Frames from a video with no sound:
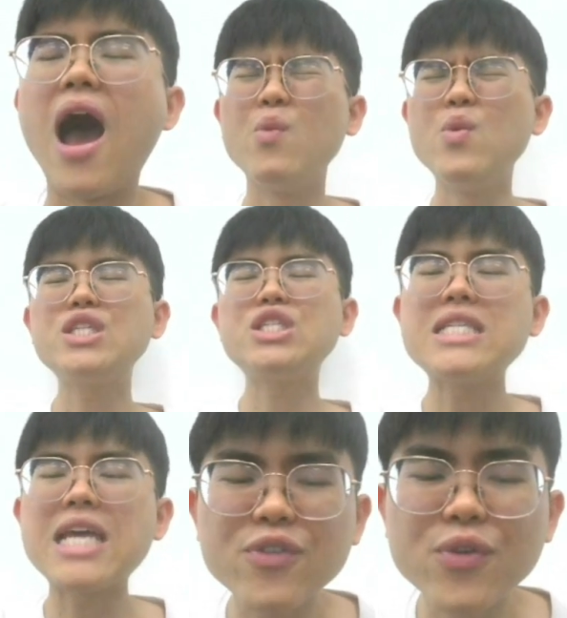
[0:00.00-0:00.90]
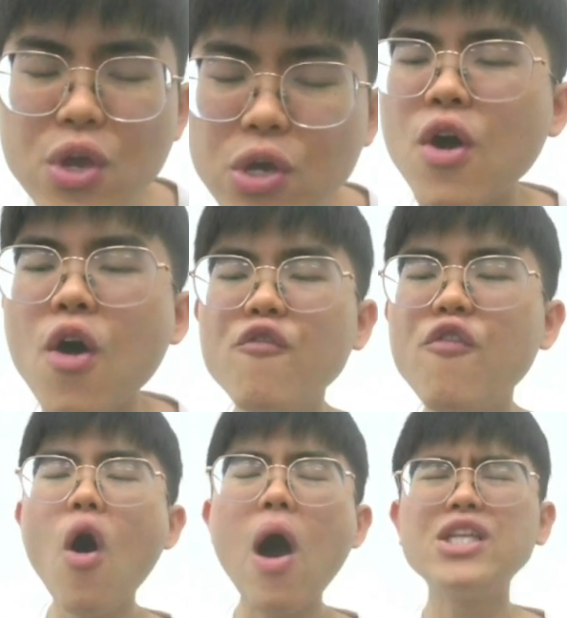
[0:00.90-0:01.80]
We just have to use
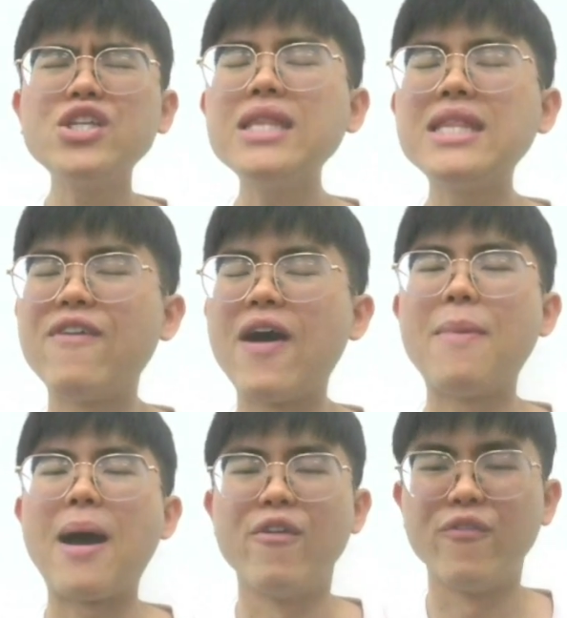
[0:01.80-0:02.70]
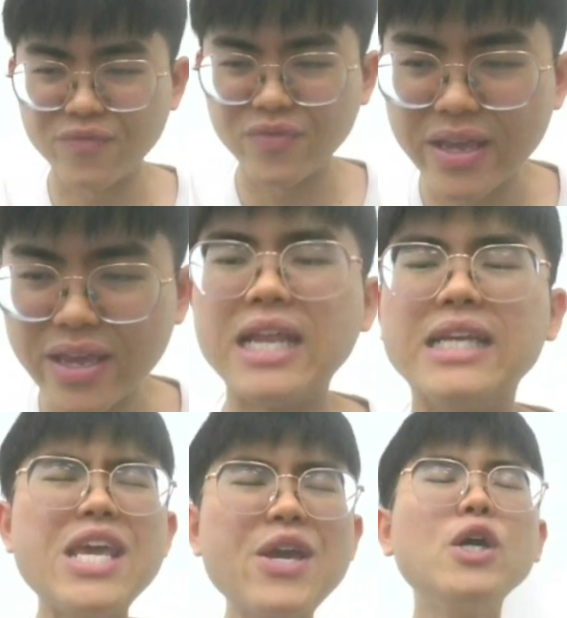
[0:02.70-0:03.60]
400 divided by 50. It
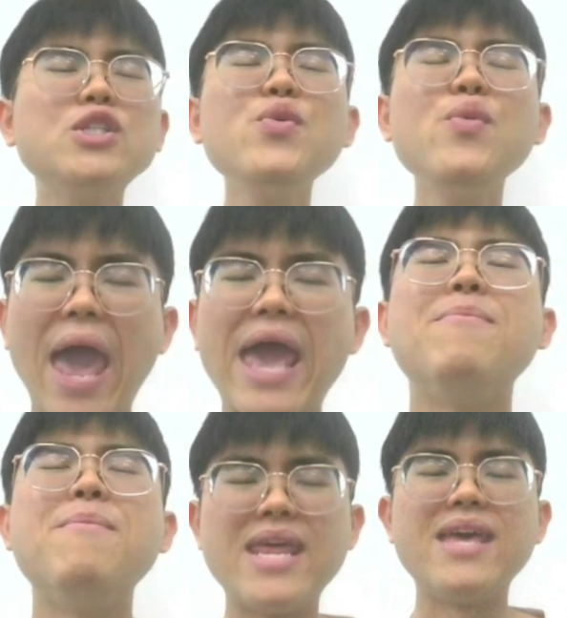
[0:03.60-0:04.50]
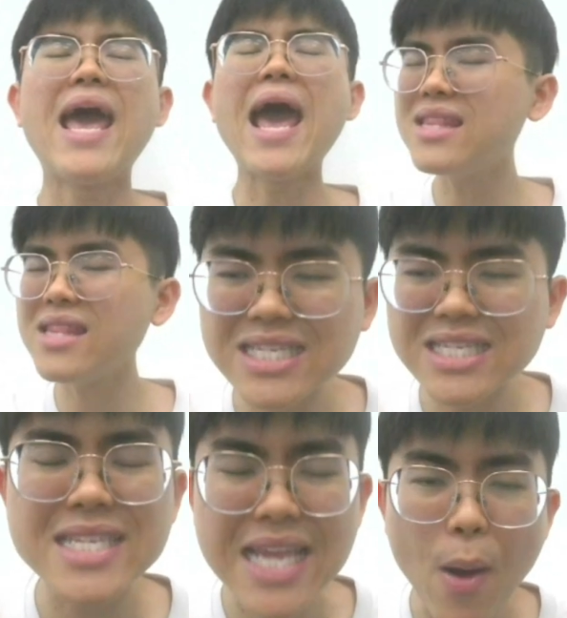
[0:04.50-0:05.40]
is equal to 8 minutes. And this
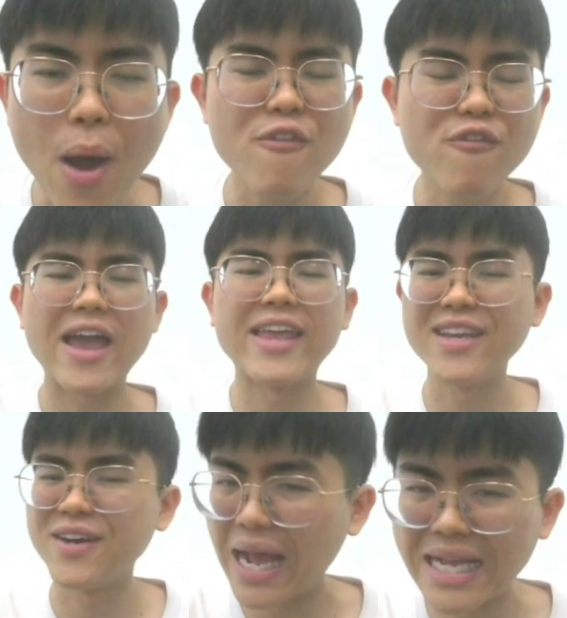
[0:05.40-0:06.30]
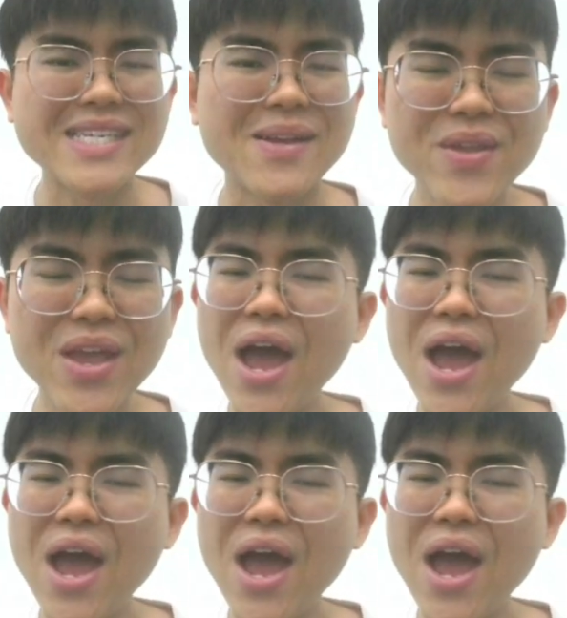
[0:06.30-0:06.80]
is our final answer.